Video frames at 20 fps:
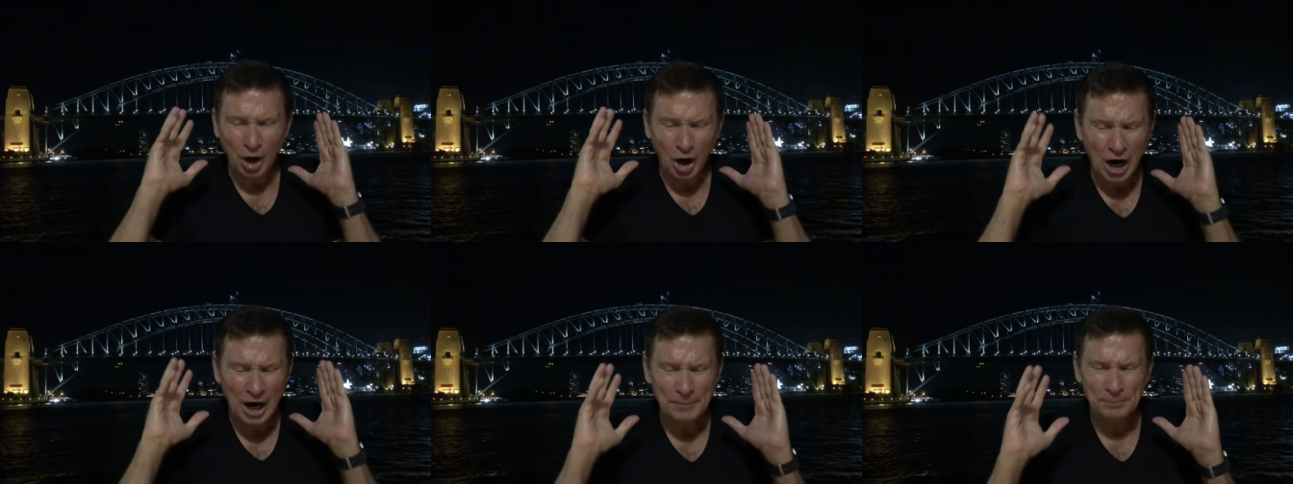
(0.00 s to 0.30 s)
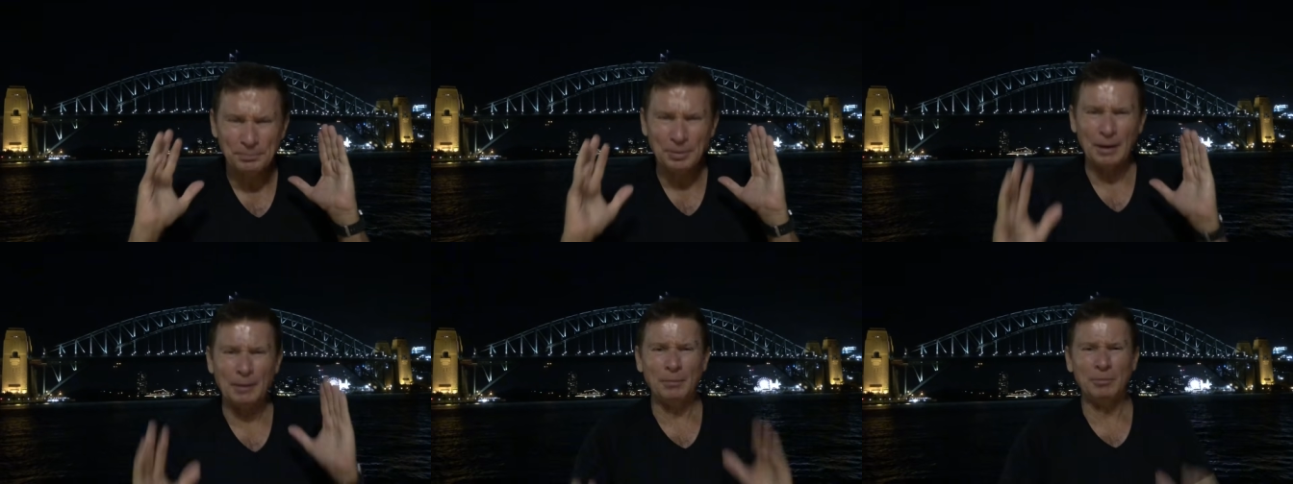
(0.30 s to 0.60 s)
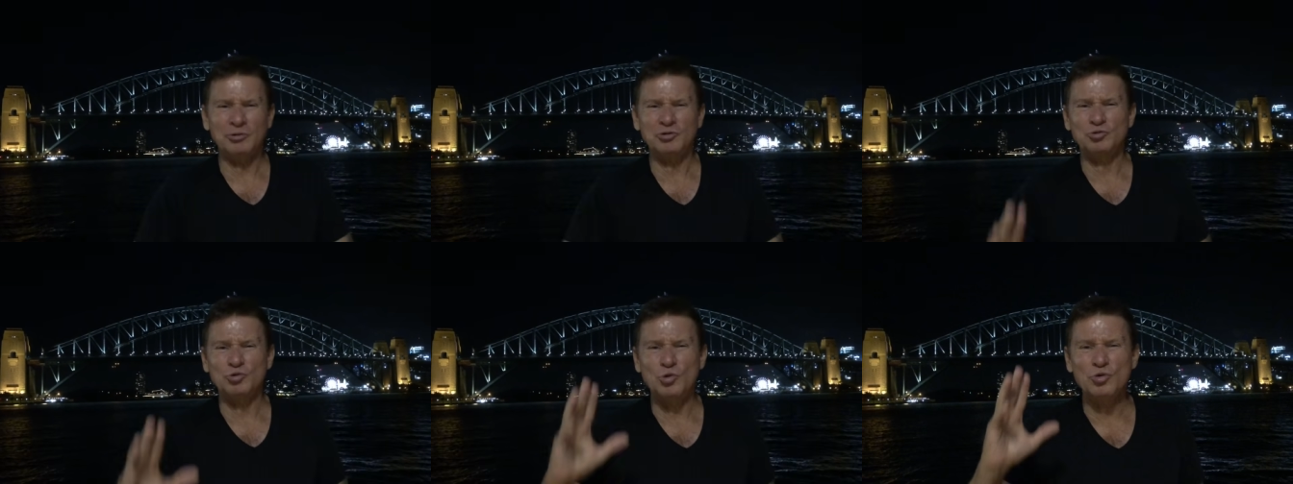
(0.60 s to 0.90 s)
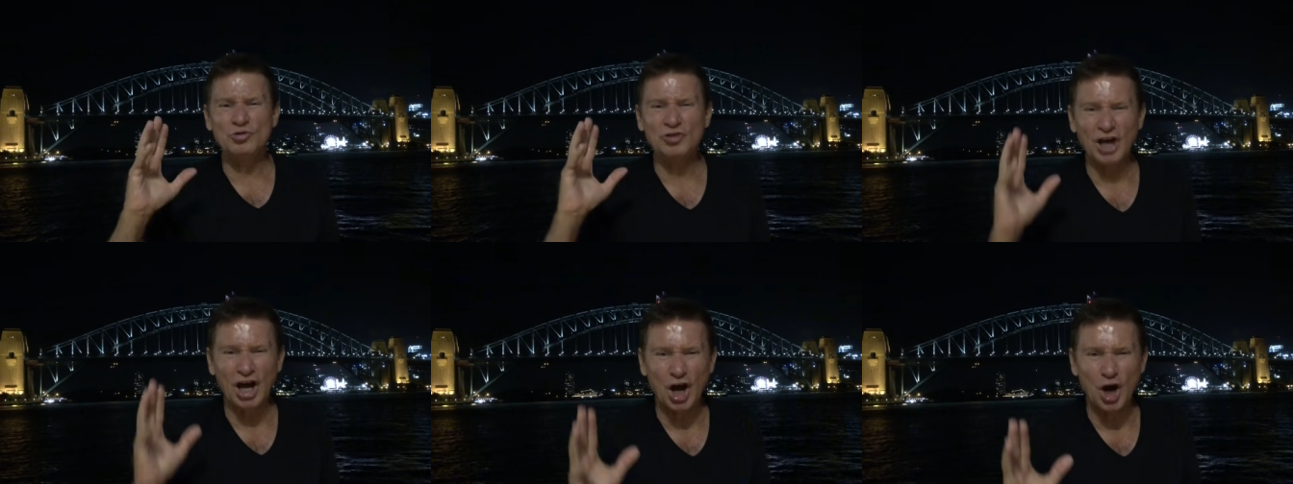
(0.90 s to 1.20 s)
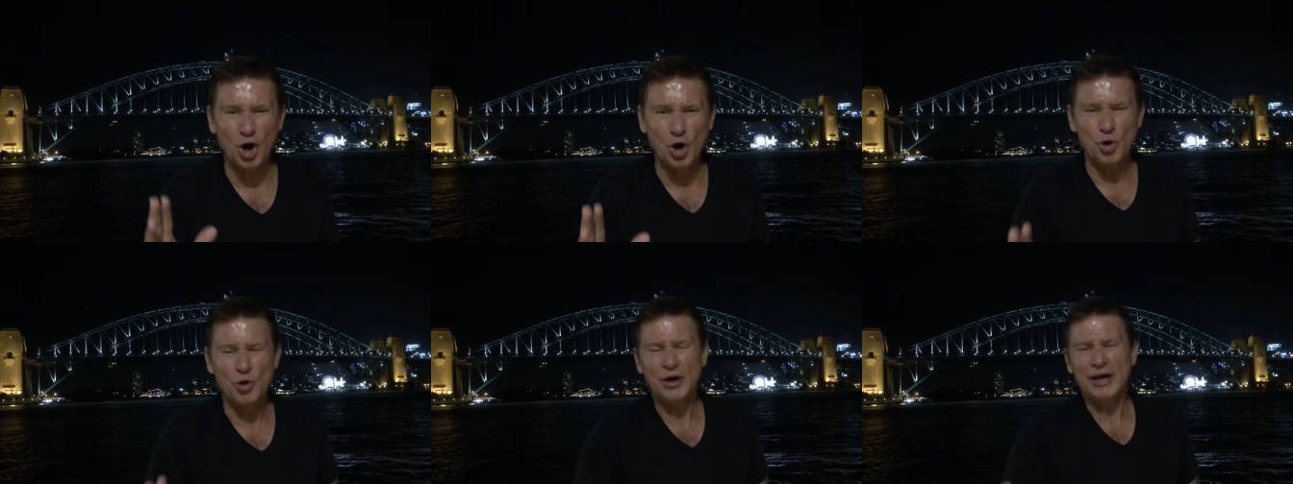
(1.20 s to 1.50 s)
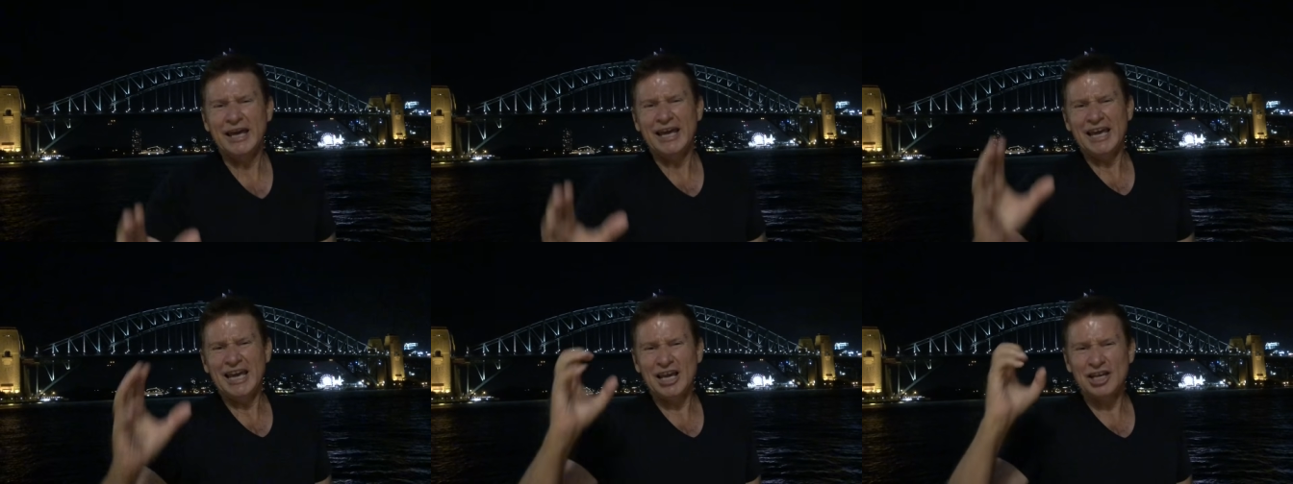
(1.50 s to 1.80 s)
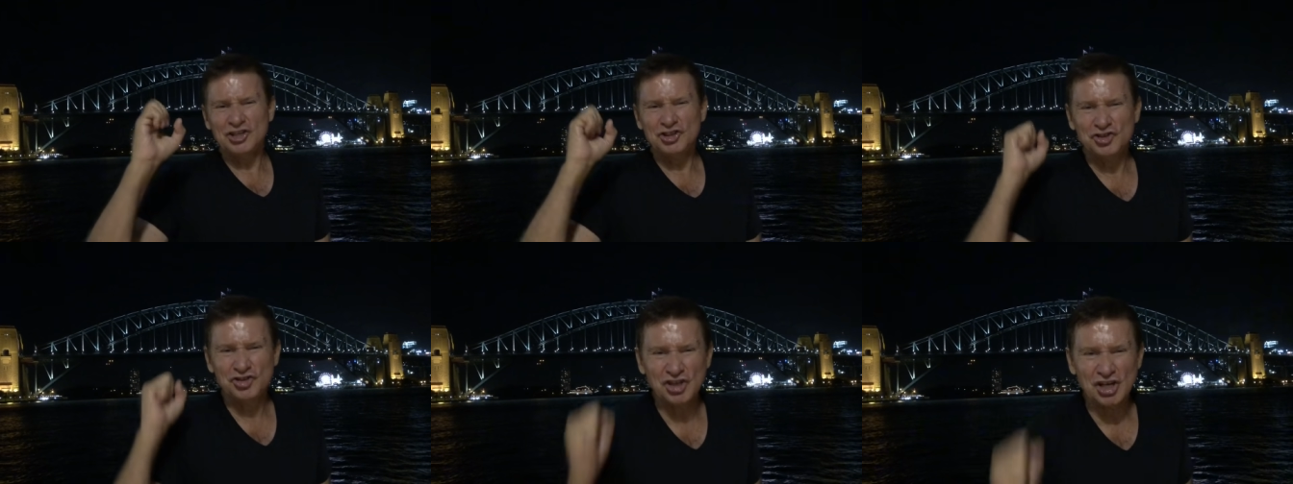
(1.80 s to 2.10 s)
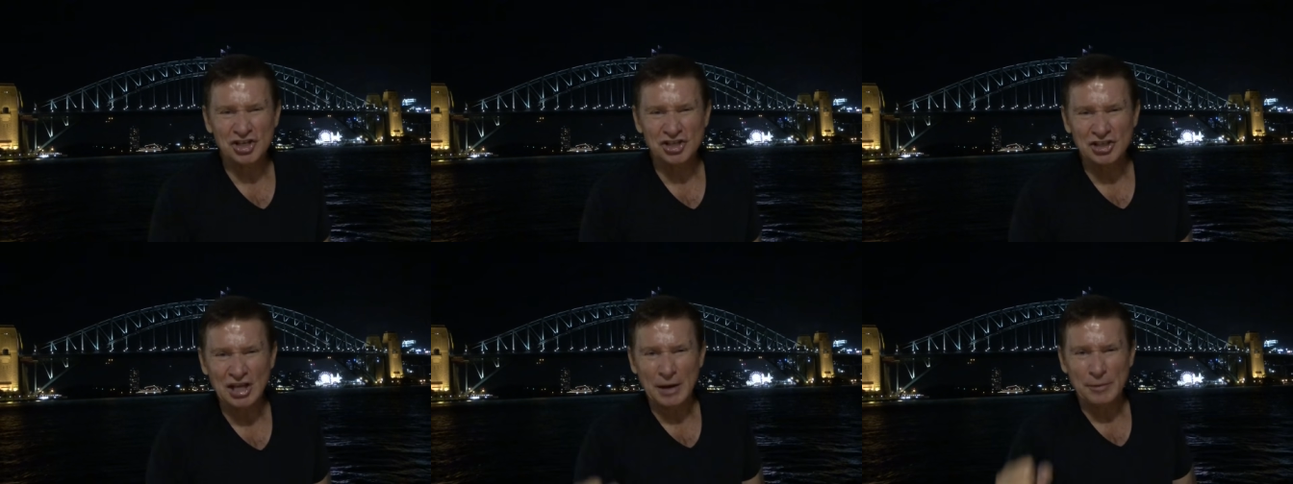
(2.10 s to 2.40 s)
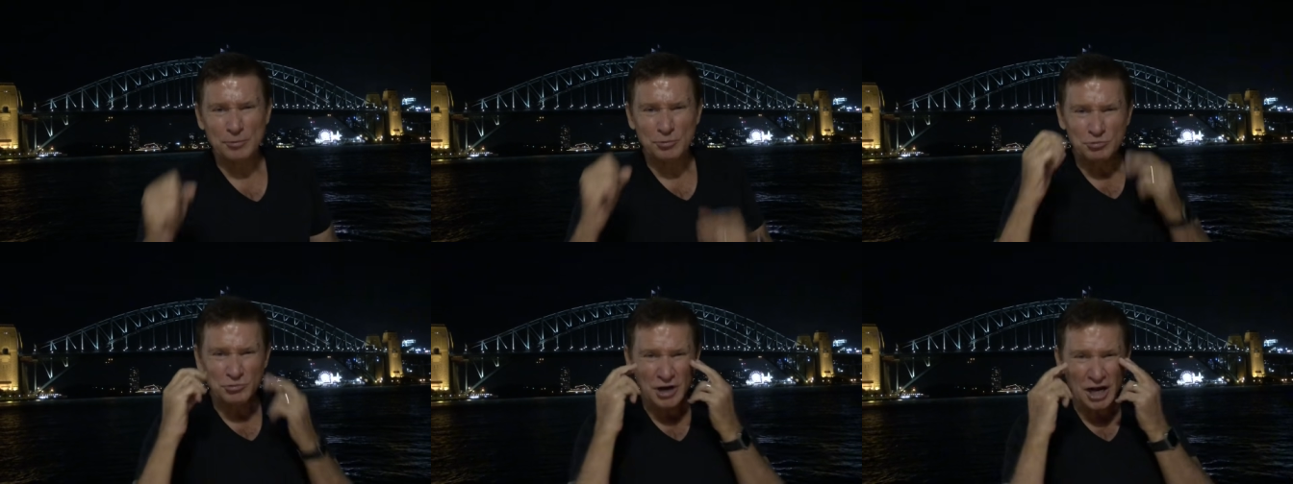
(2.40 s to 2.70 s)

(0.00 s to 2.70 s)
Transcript: eye problems will go in Jesus' name.